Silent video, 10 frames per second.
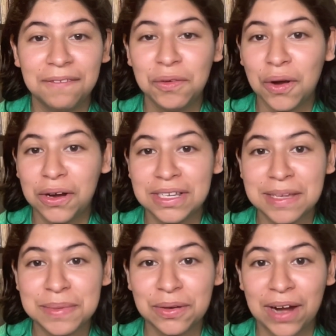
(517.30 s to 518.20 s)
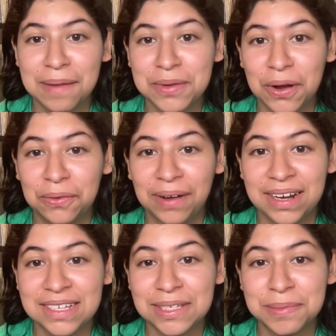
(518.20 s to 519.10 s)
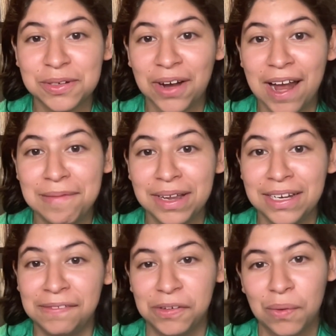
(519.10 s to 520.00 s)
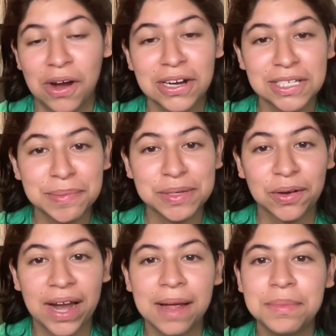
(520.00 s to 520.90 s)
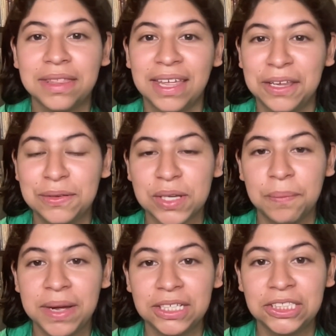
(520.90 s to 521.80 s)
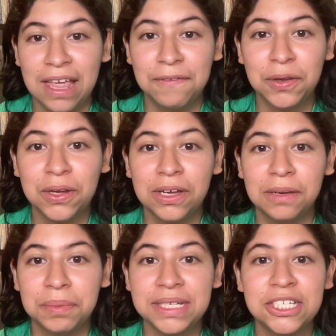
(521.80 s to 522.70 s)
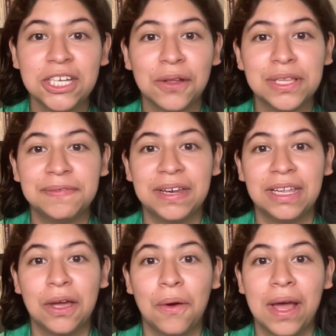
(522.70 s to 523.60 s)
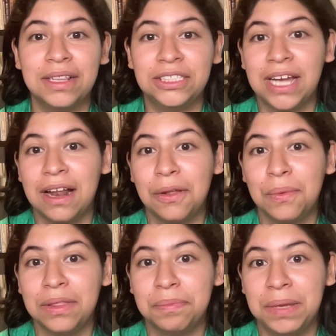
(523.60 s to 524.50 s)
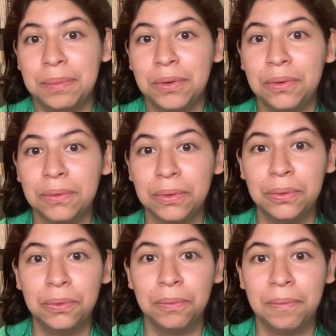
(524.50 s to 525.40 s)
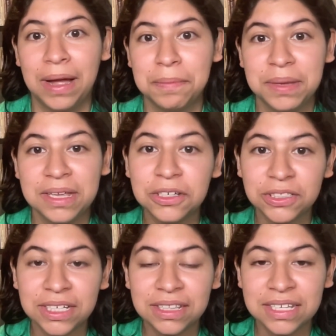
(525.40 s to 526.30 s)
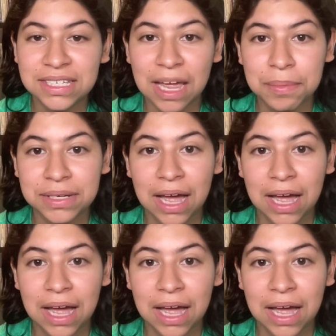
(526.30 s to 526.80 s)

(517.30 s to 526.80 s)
If you aren't subscribed already, subscribe, and if you are subscribed, thank you so much. If you could, please share this video and channel with people who might might be interested in these type of